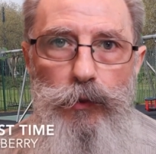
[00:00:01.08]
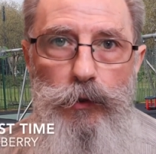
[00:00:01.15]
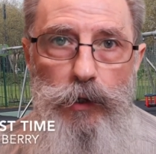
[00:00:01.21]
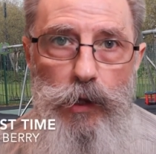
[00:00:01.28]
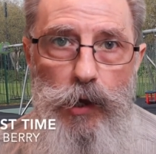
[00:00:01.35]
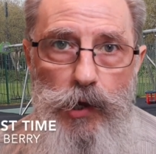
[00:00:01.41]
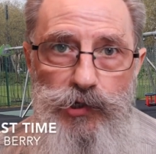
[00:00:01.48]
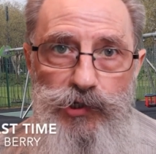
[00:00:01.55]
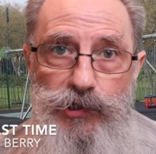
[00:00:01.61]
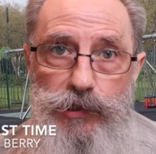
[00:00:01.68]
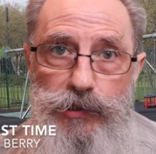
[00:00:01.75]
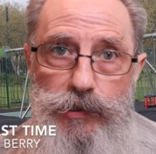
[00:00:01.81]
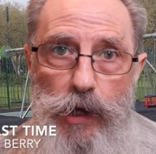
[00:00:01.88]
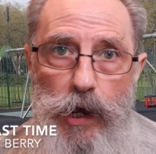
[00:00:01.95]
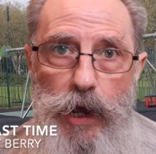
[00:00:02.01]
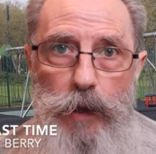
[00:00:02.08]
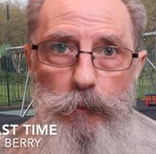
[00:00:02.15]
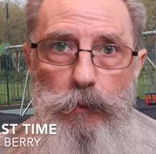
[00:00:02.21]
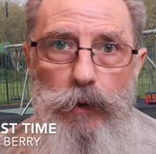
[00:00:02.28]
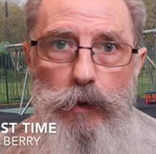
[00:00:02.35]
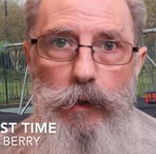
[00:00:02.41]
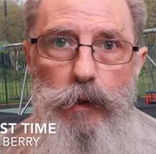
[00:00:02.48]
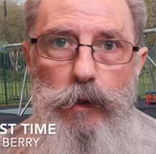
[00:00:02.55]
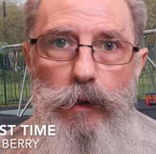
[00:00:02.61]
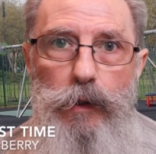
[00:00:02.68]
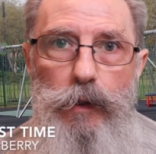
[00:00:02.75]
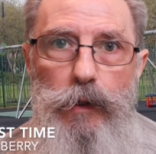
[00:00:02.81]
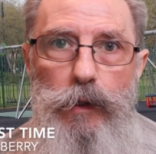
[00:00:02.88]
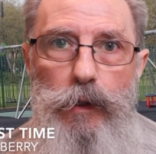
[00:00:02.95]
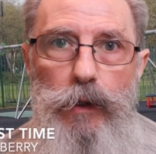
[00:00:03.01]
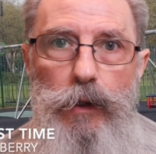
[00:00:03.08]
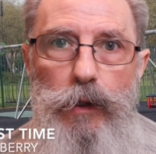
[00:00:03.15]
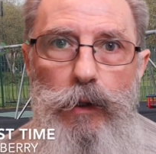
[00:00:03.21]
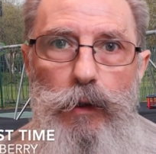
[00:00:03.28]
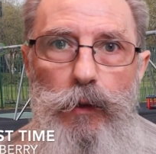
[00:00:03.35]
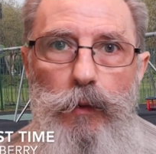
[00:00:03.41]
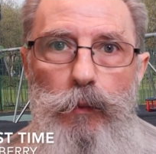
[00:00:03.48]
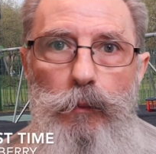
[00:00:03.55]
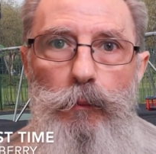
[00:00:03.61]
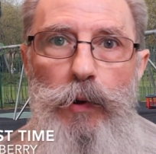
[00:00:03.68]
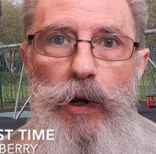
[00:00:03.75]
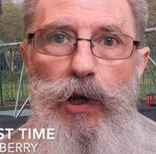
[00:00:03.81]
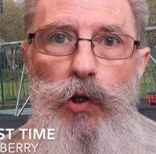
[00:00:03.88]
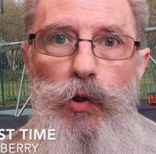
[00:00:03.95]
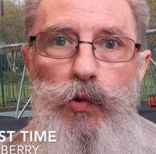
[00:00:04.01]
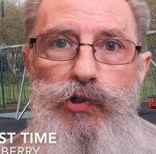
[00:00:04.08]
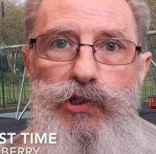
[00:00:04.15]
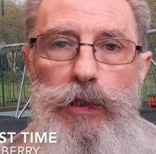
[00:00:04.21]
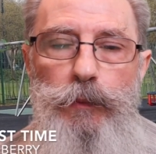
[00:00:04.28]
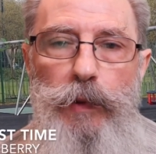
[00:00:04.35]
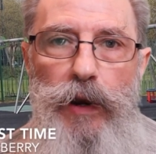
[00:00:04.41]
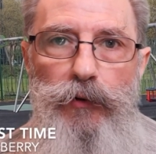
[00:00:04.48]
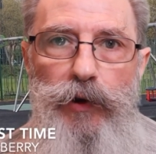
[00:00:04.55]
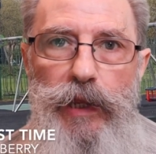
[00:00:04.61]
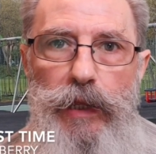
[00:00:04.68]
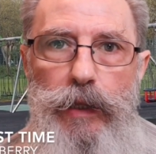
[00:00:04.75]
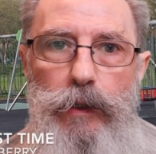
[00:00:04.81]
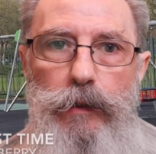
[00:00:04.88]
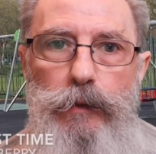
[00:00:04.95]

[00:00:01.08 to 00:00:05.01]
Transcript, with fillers: The Last Time by Lucy Berry.